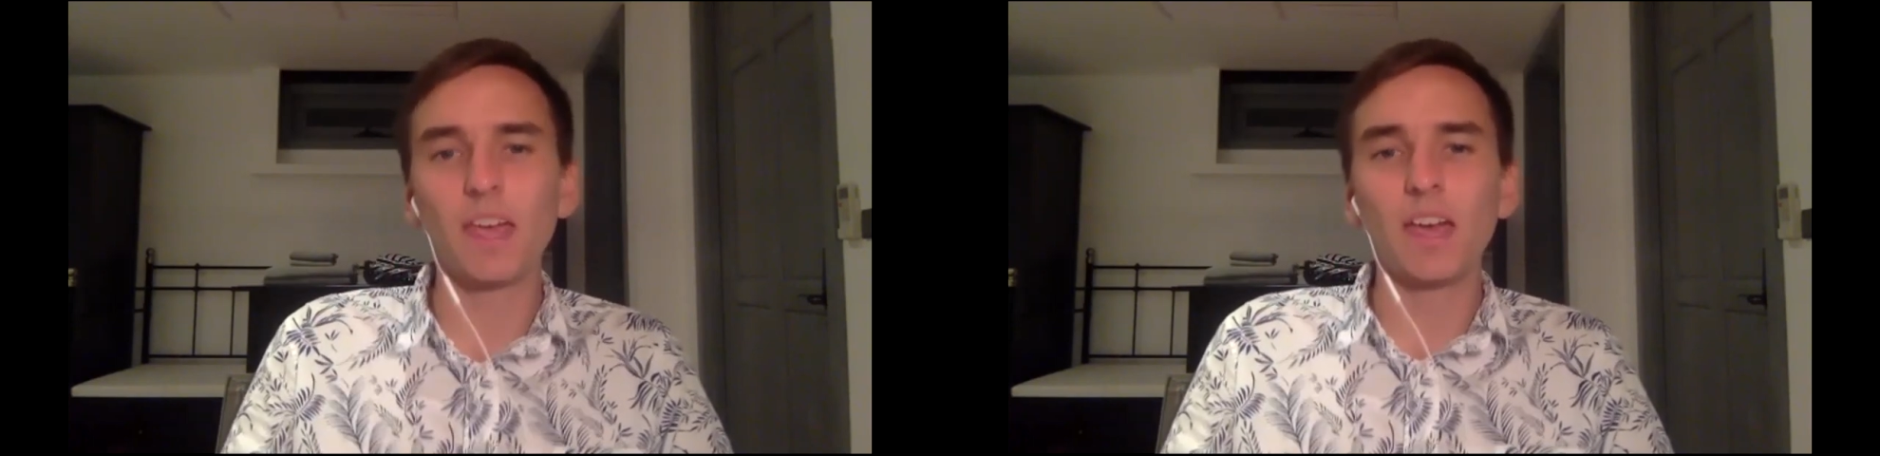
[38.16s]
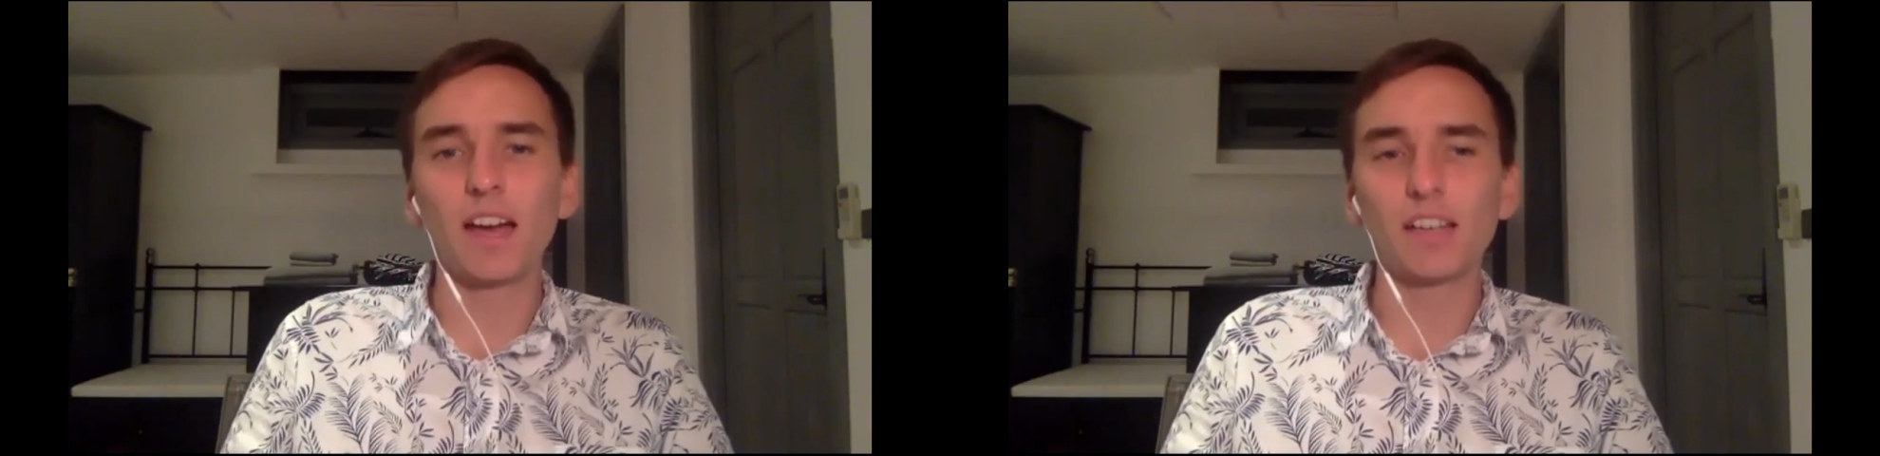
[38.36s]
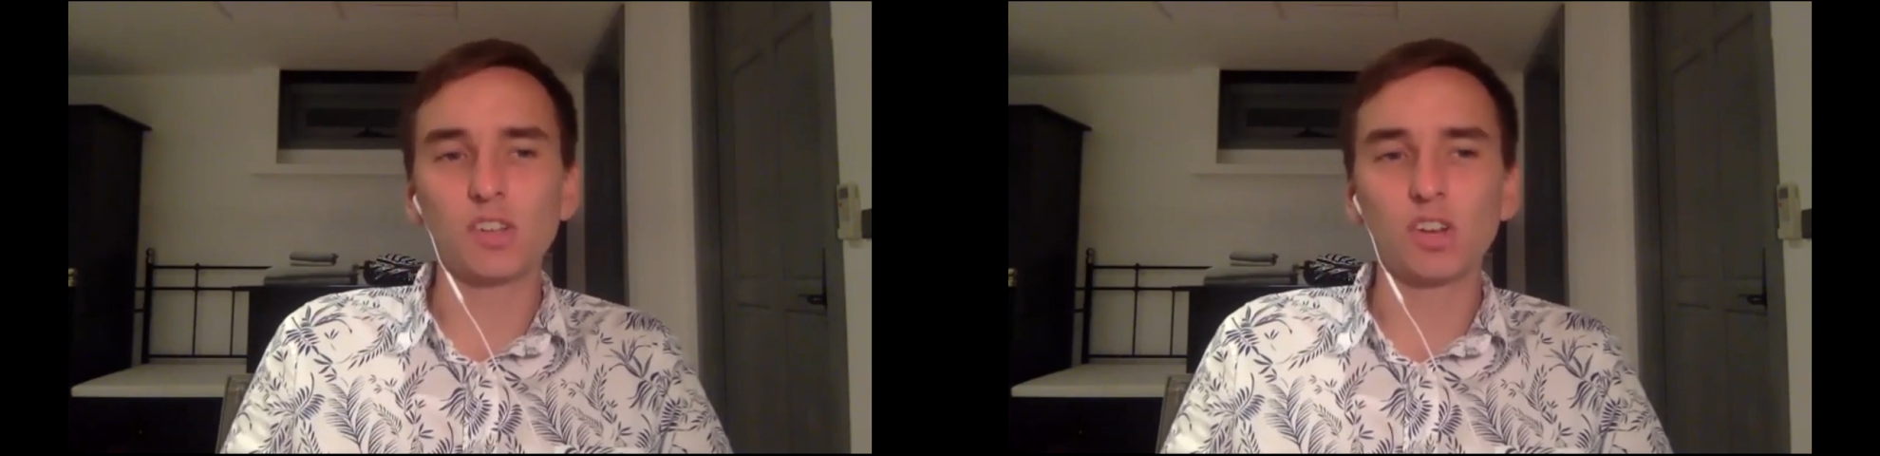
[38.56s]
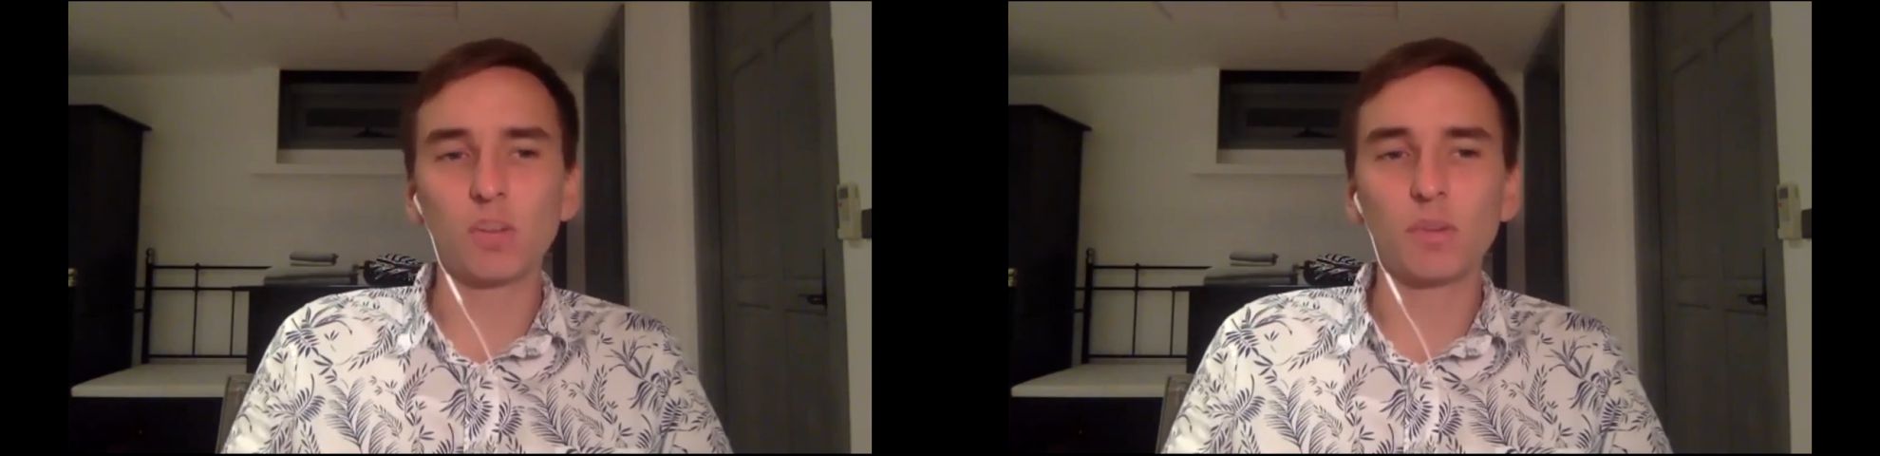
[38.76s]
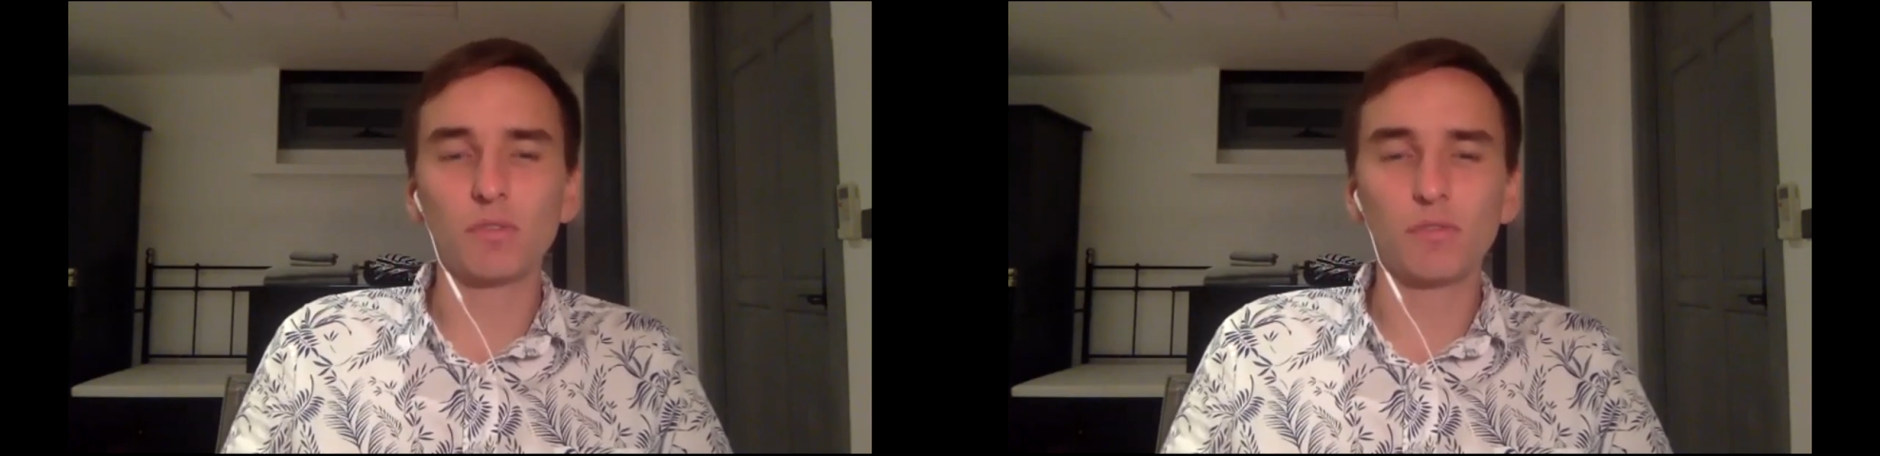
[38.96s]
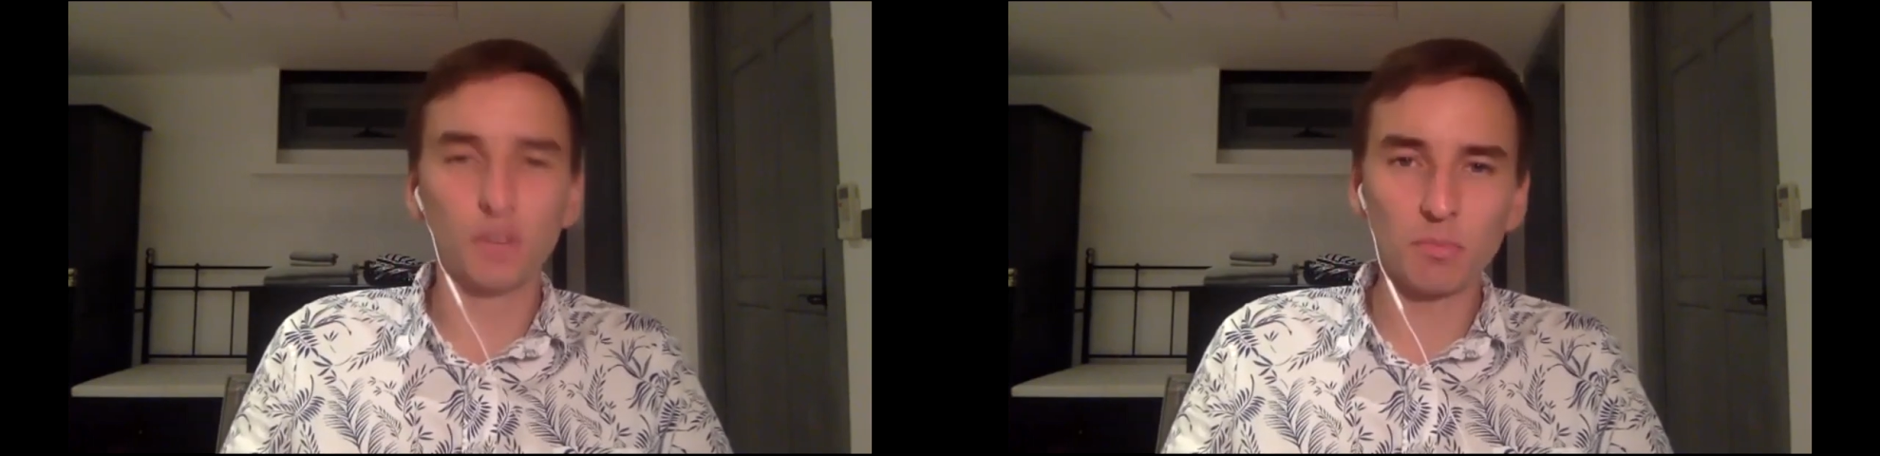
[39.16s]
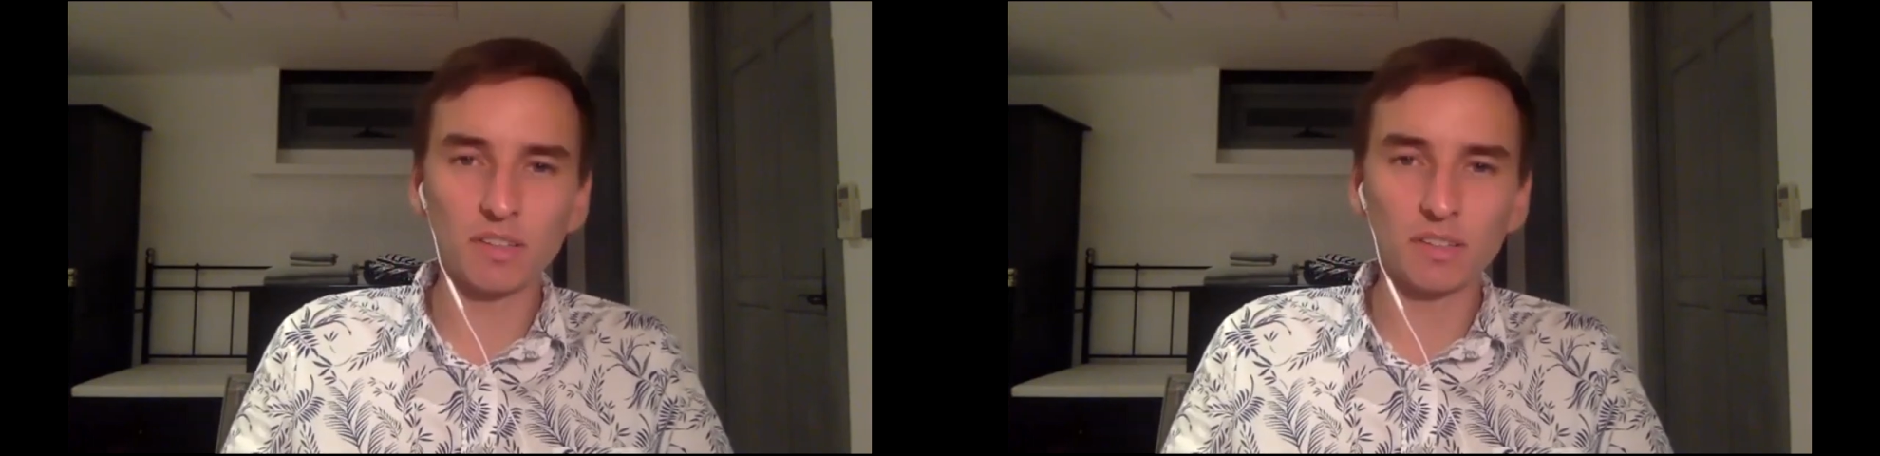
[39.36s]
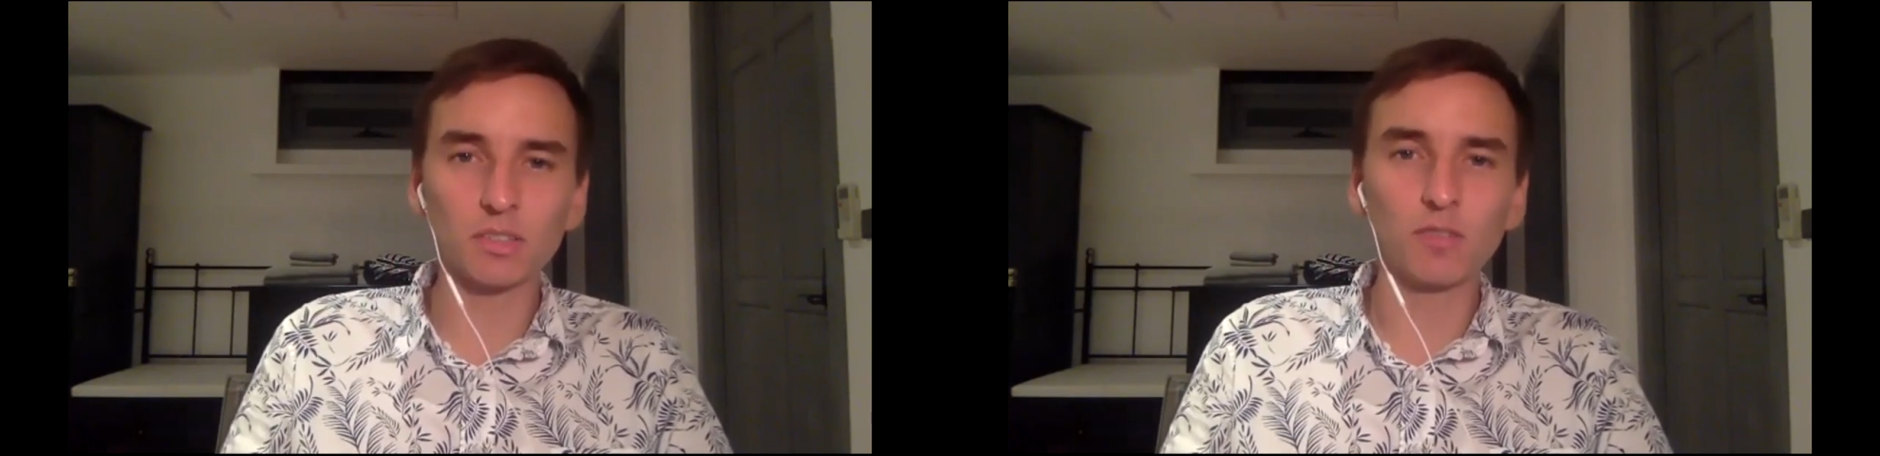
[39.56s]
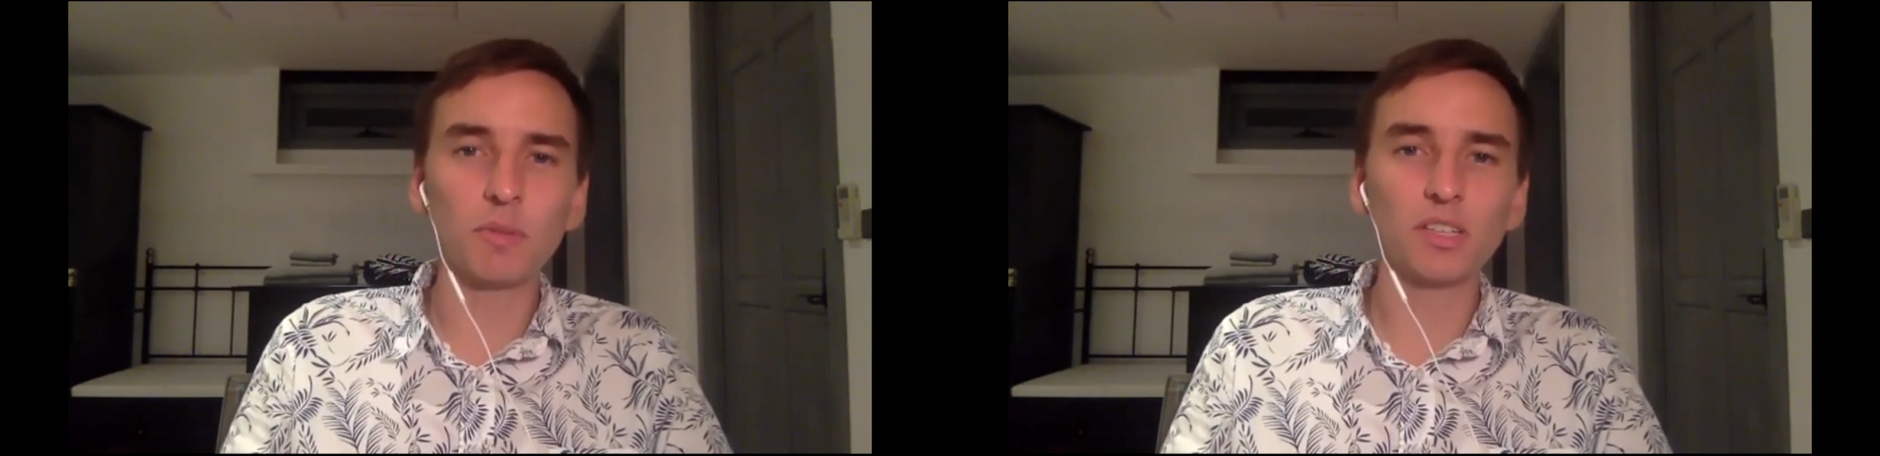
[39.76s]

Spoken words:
I talk about the fundamentals of